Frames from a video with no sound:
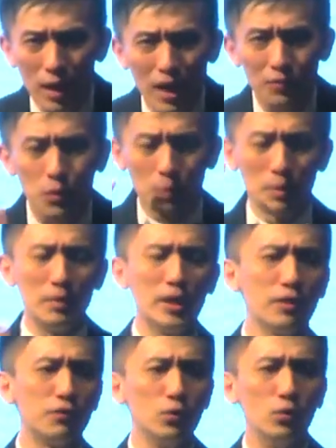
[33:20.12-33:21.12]
life to be
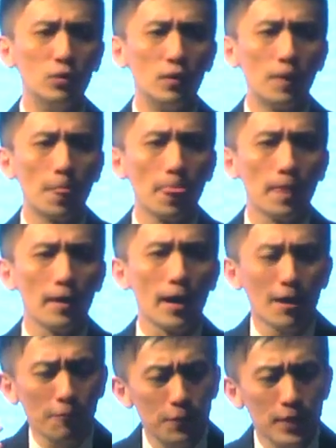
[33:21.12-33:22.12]
meaningful.
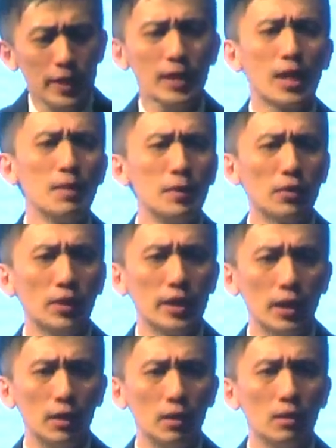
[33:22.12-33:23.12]
Everything, can it be
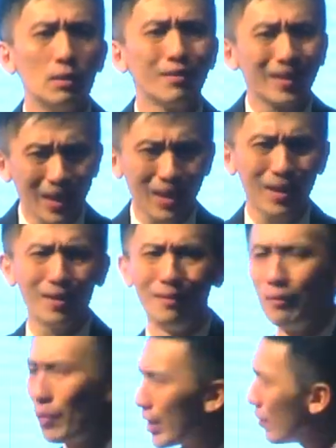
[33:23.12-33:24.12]
created?
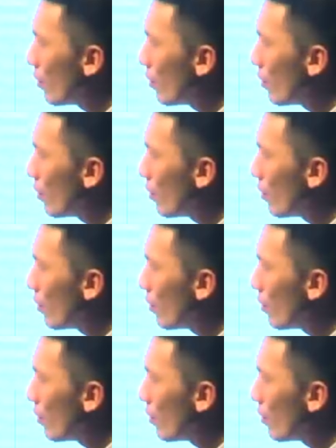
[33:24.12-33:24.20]
Can. Why